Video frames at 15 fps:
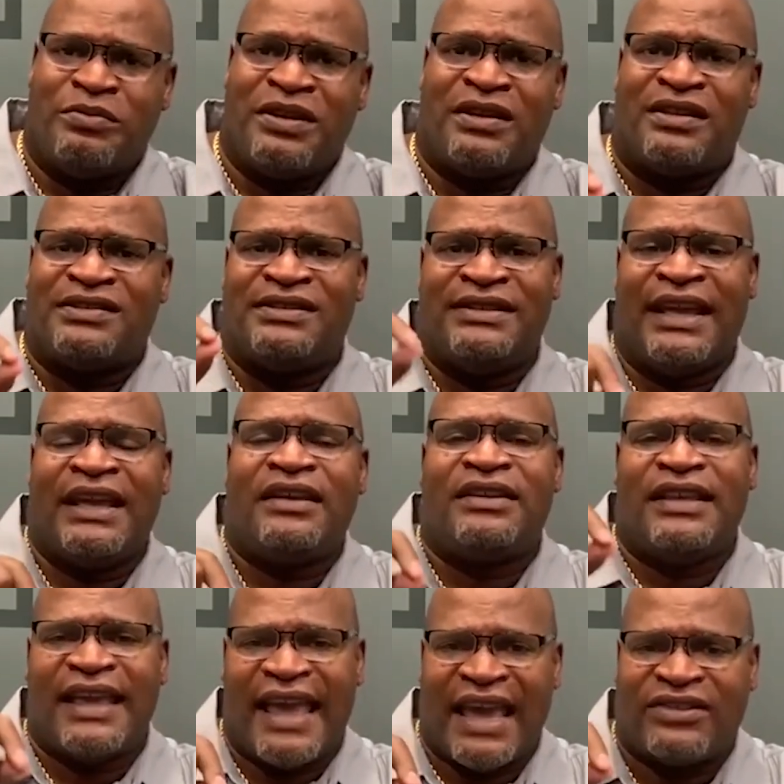because
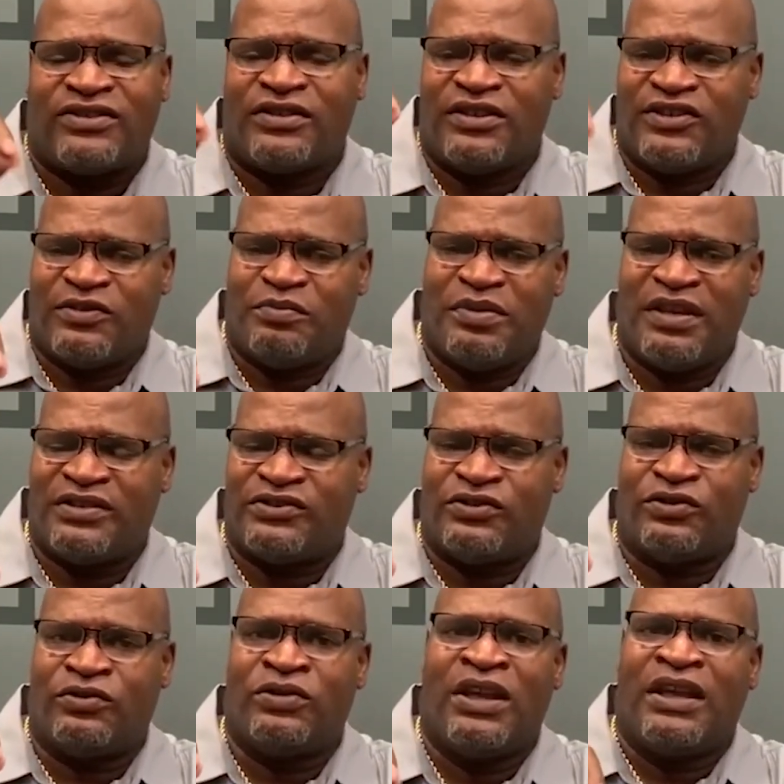daily actually speaks
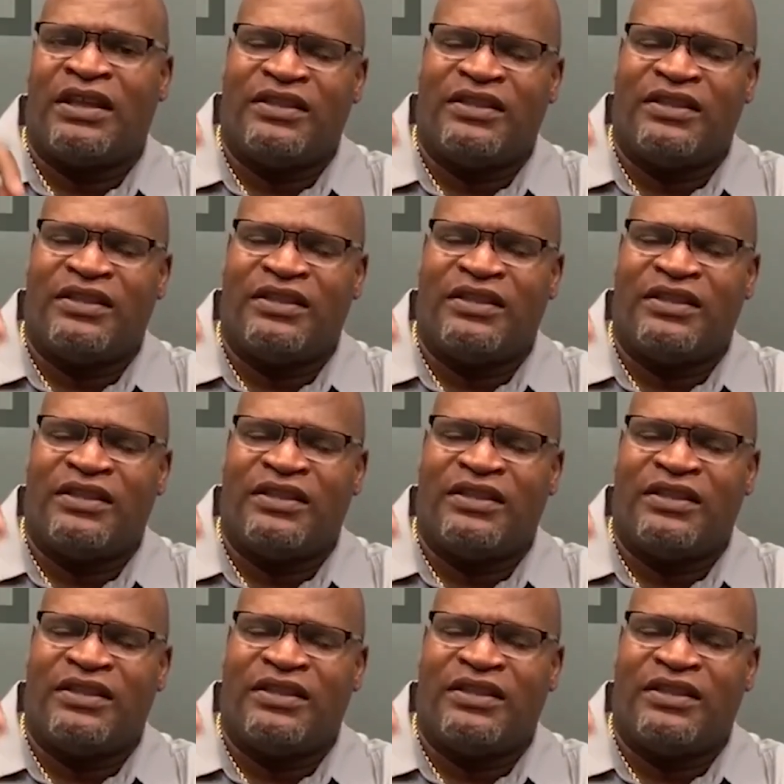to